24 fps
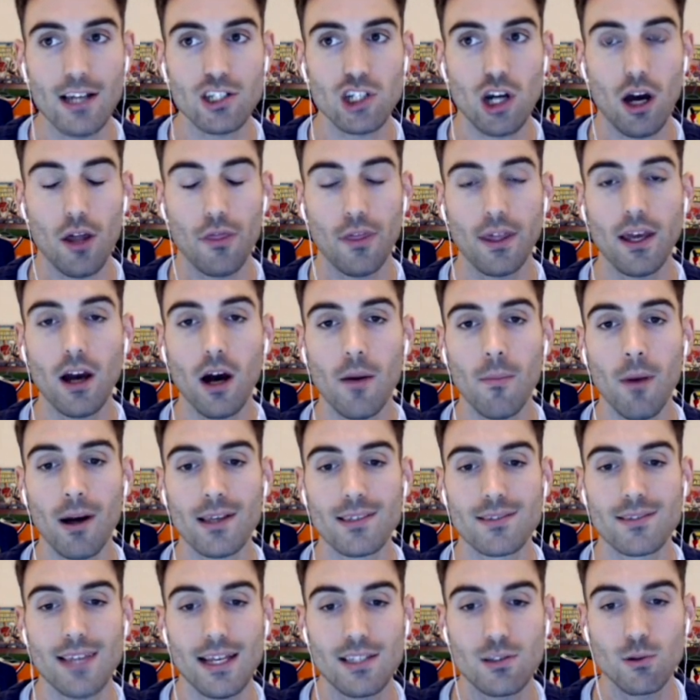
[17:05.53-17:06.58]
I think I might
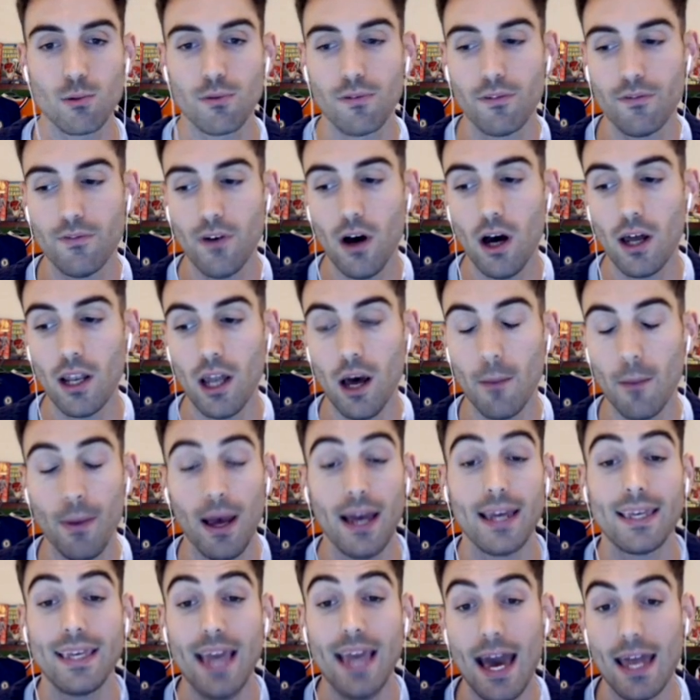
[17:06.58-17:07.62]
settle for Werner.
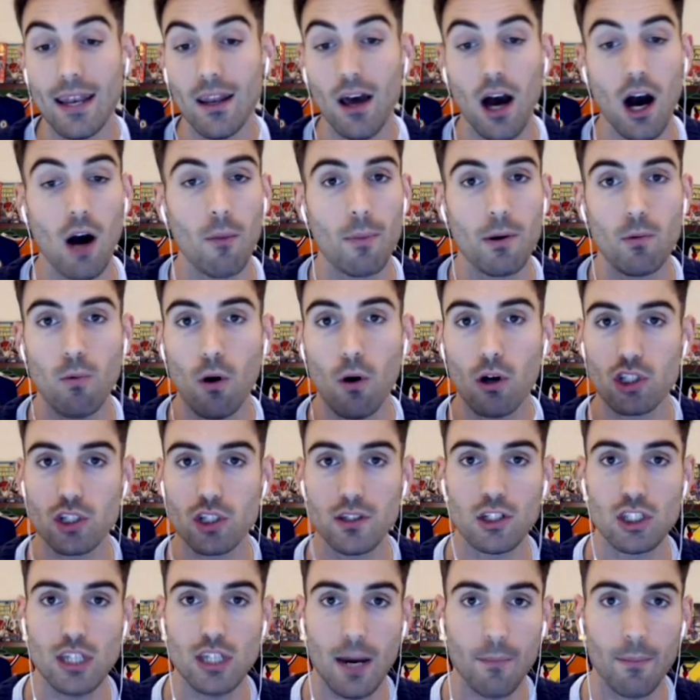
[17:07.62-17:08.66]
But again, I'll be watching
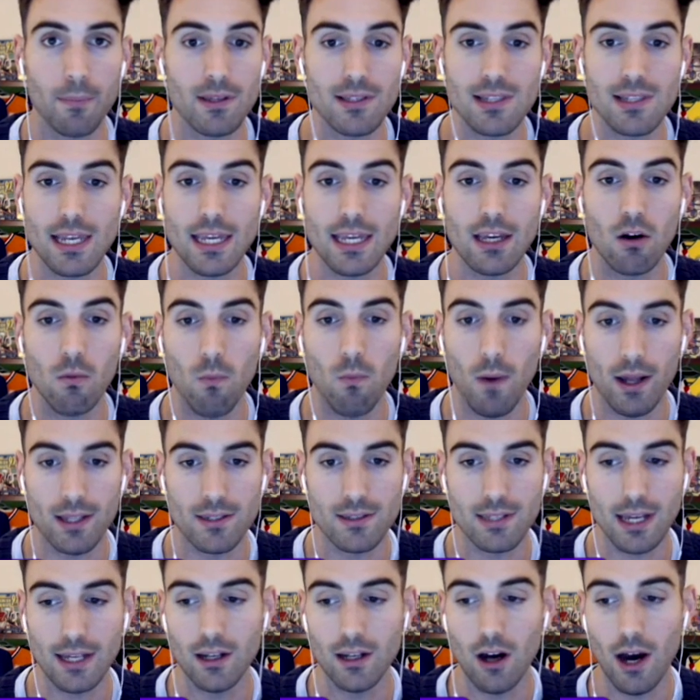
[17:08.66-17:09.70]
the Champions League on
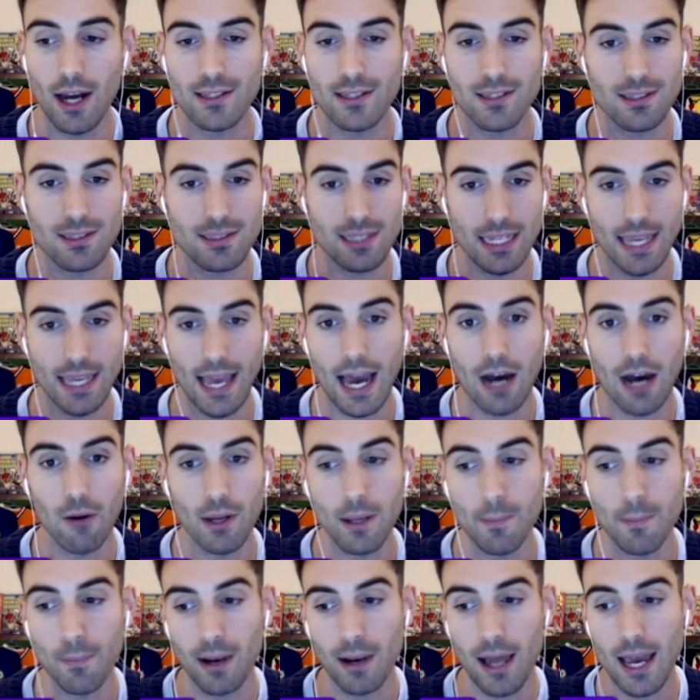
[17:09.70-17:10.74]
Wednesday night to see how
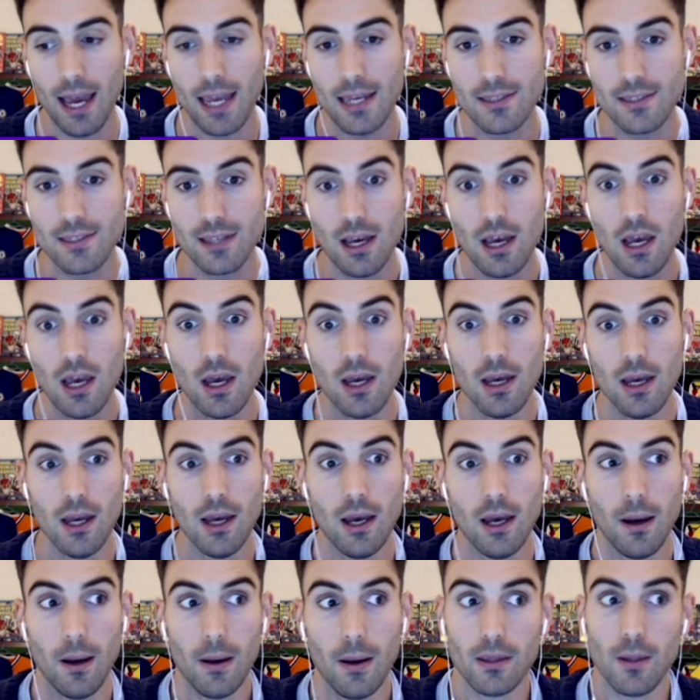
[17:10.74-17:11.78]
he plays.
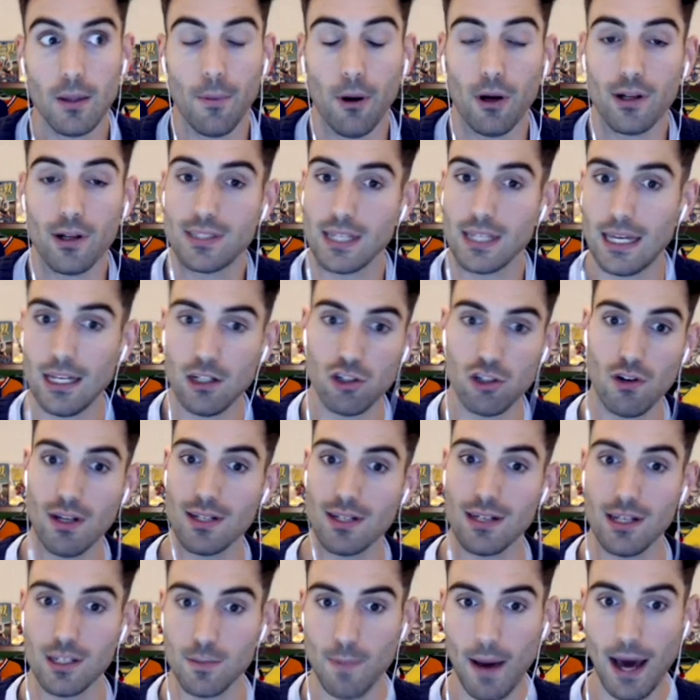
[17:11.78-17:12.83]
The Pulisic injury
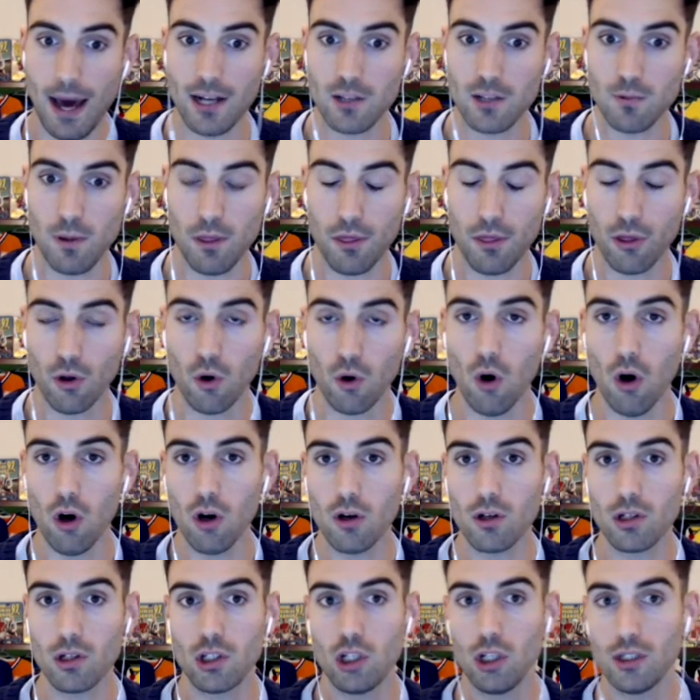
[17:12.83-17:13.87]
isn't as bad as we
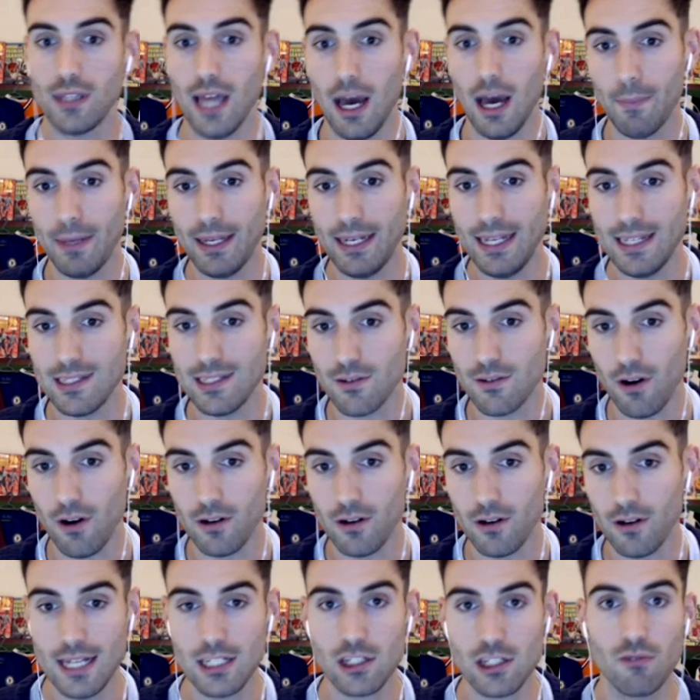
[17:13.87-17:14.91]
thought. Could that mean he's a
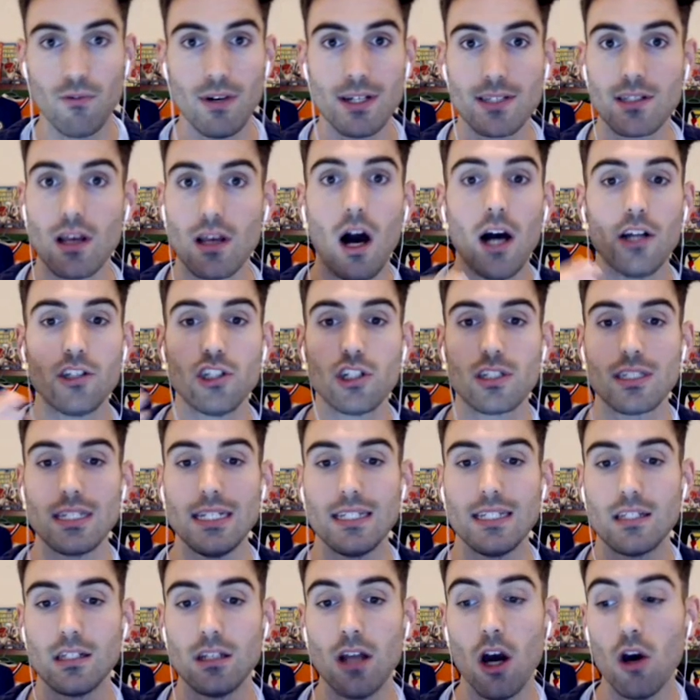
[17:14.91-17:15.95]
rotation risk? I just
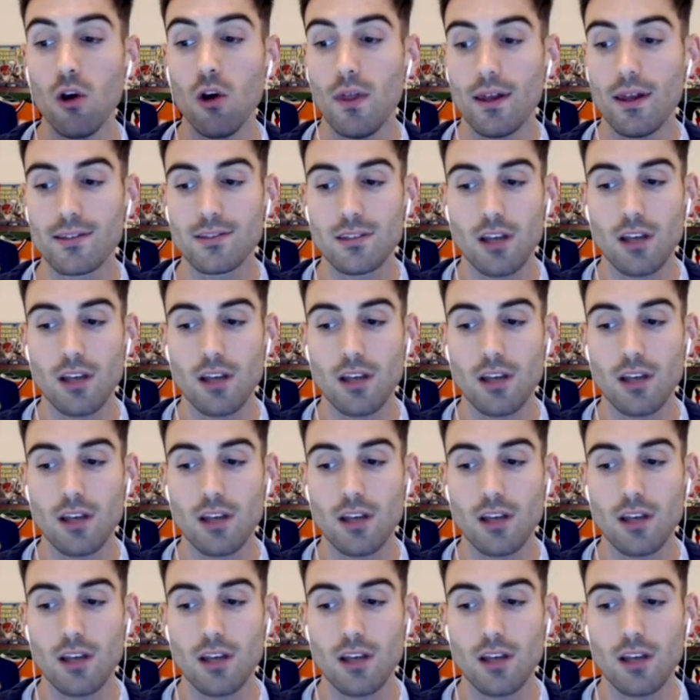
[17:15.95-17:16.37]
need to know this.